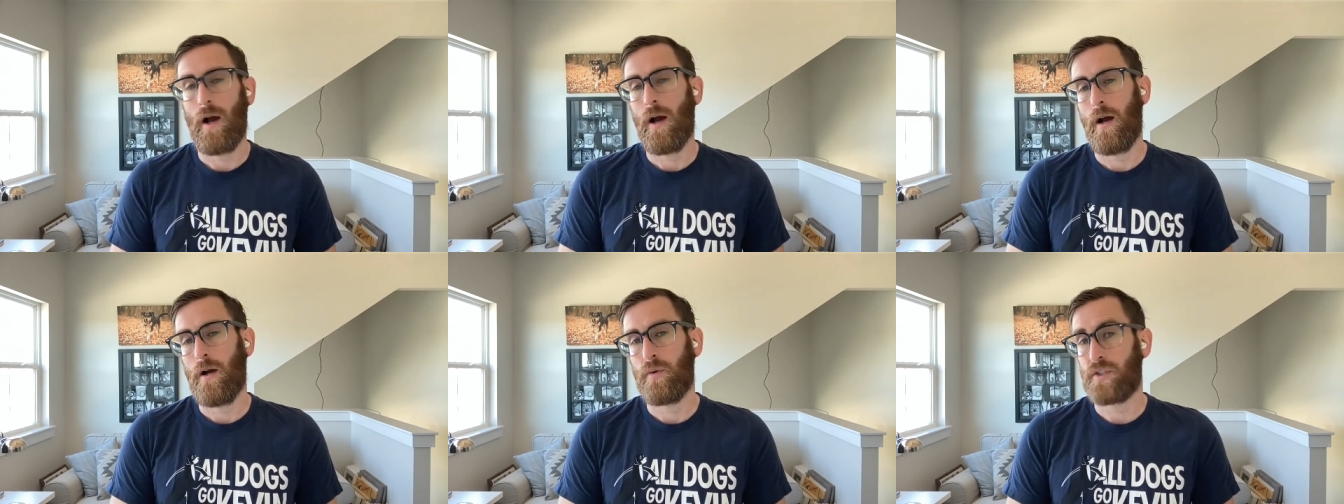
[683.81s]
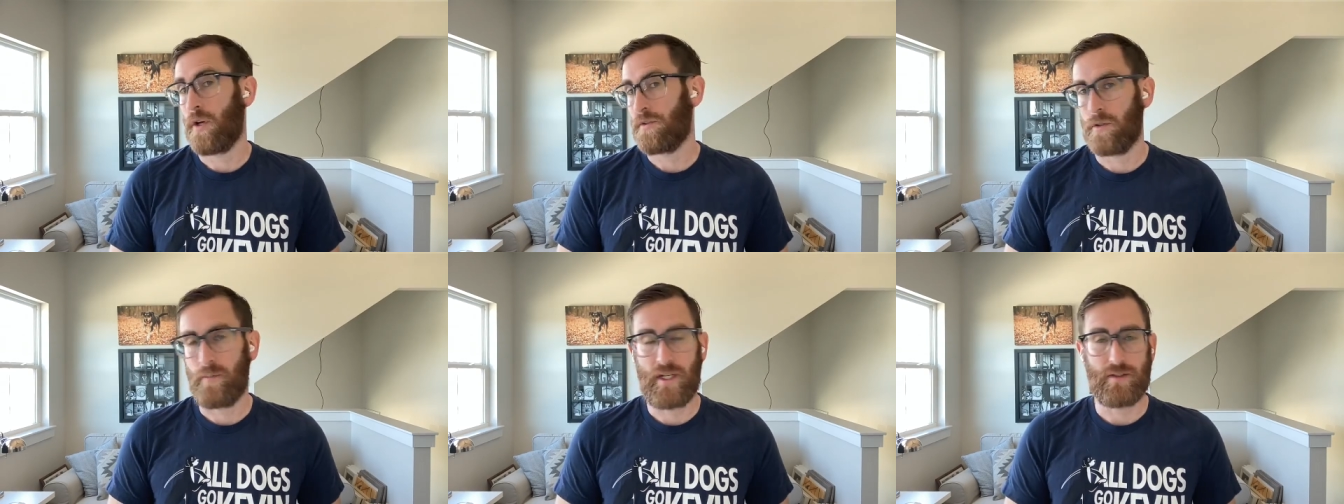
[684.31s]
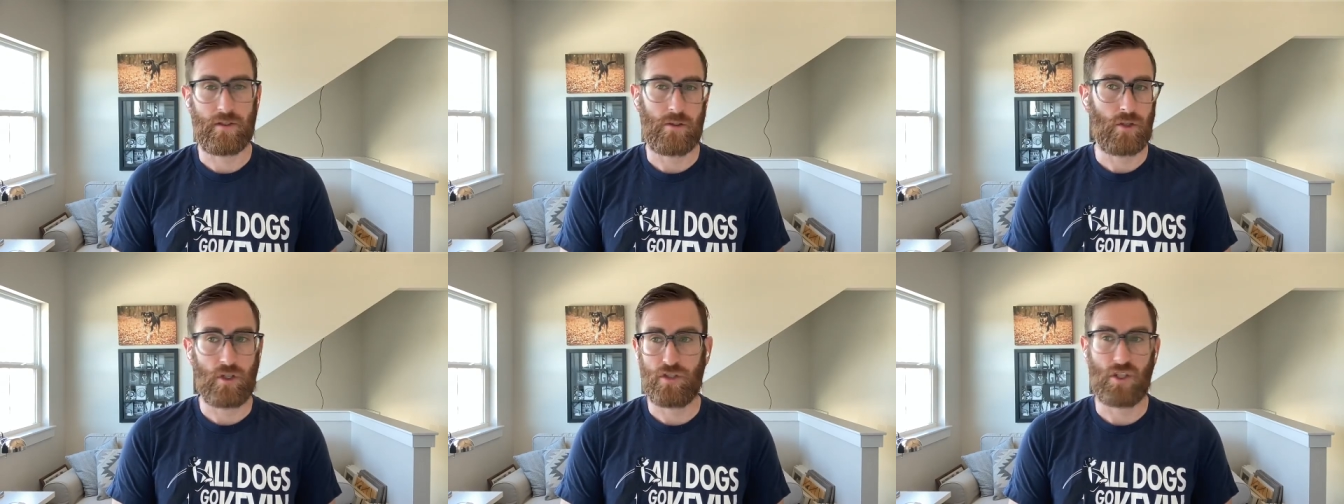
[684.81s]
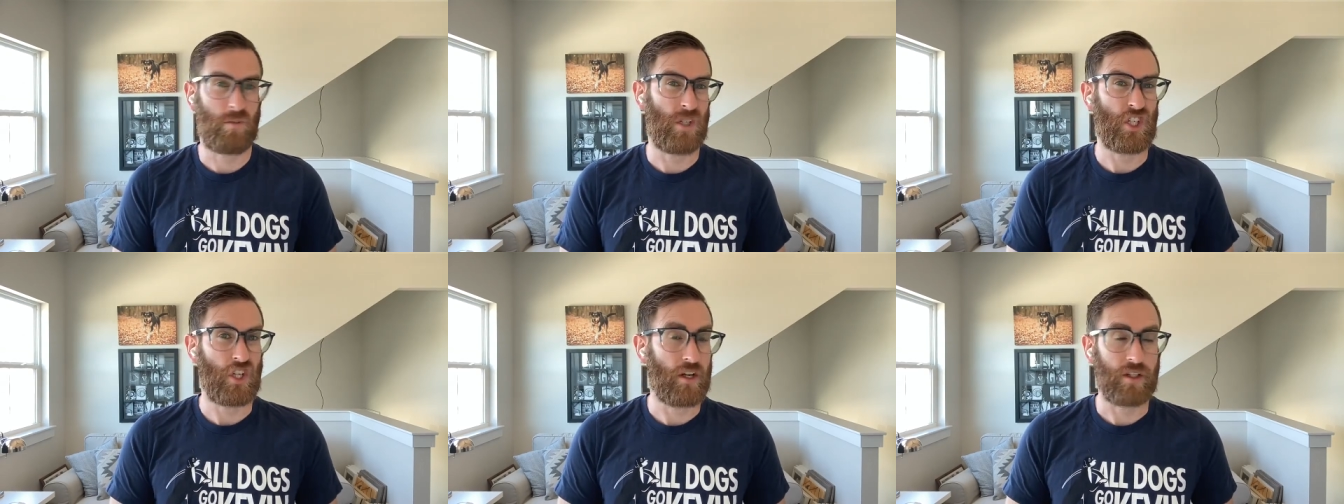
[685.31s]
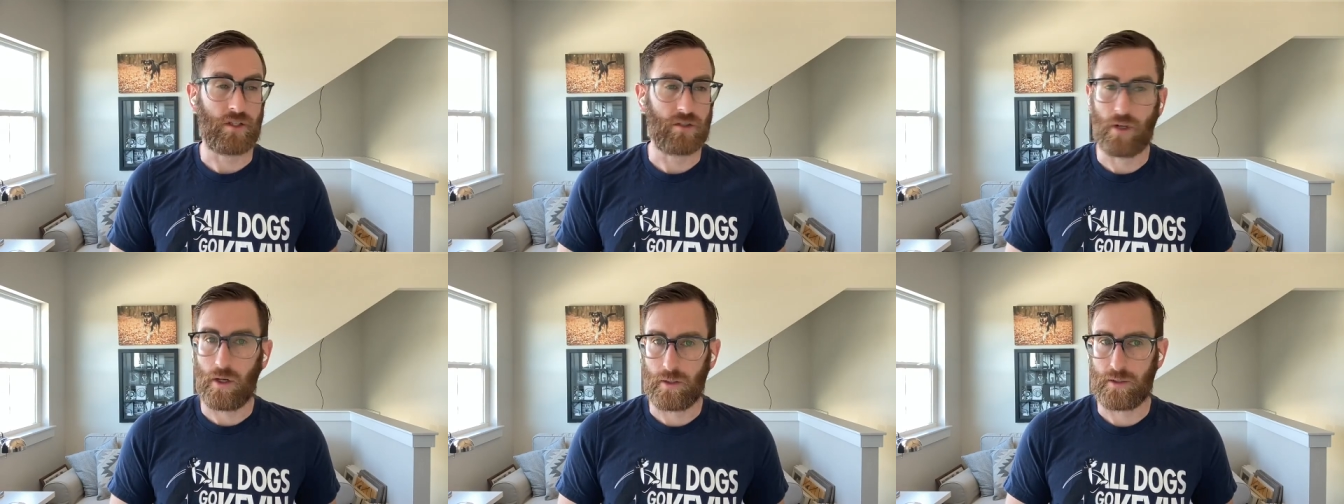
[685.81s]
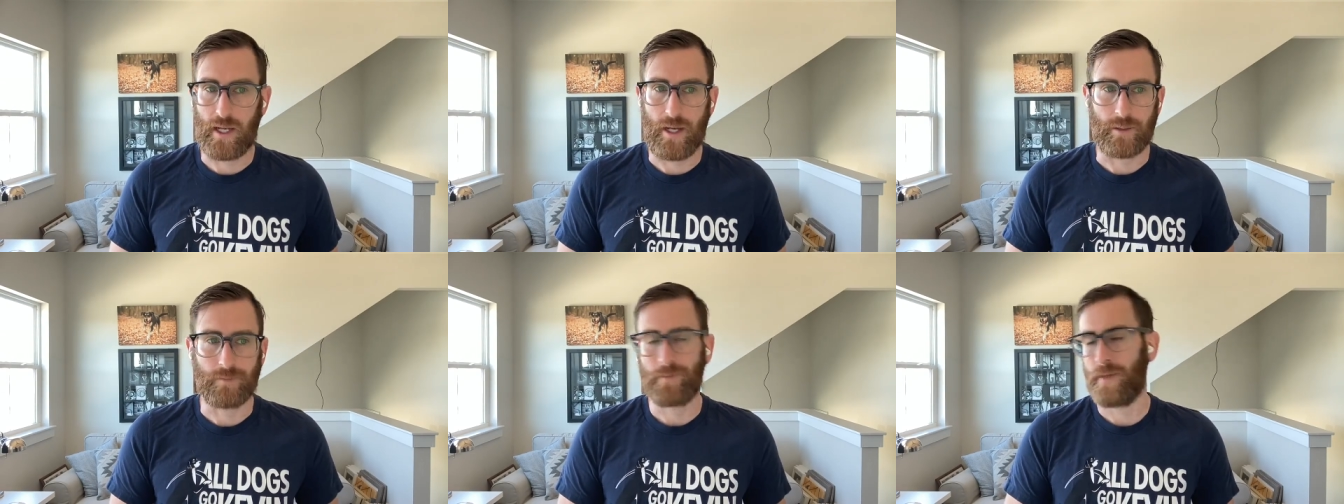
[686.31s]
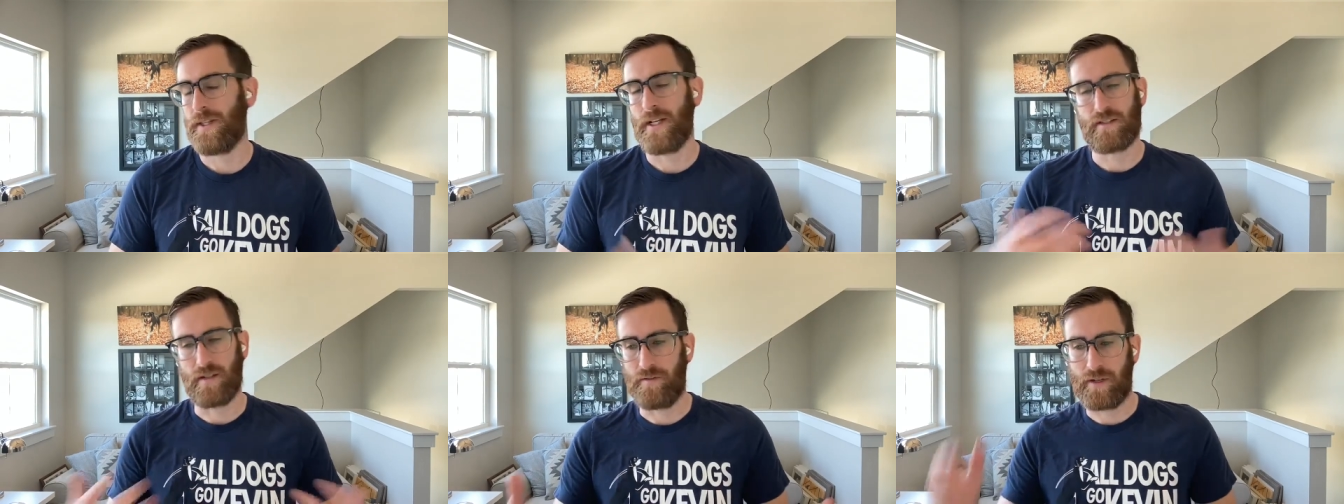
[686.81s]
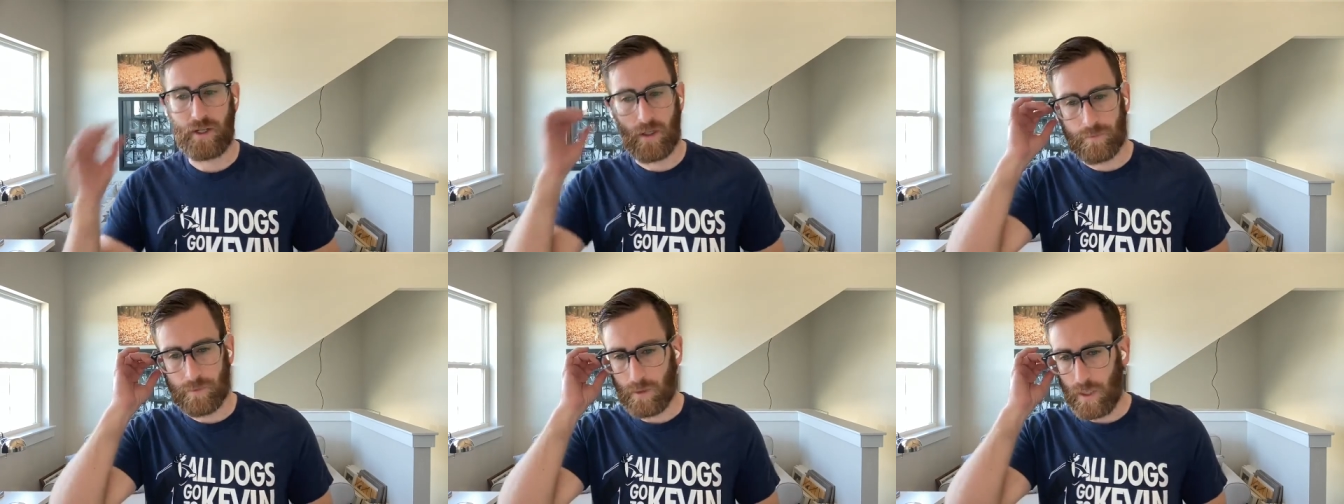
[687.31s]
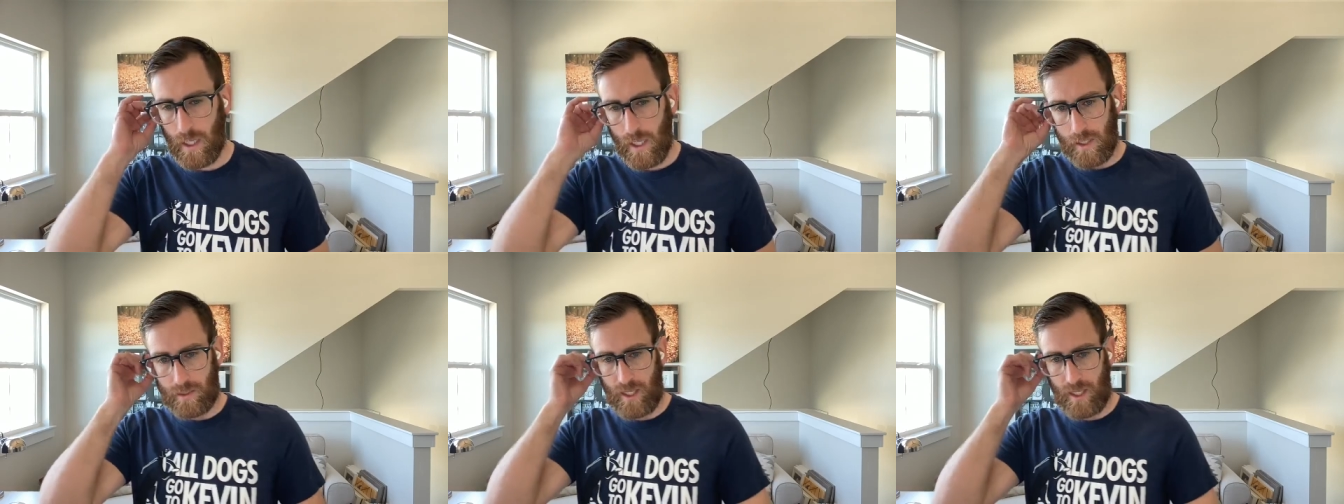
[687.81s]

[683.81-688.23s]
uh, which also means that you could just be shutting your dog down, and that's not very helpful.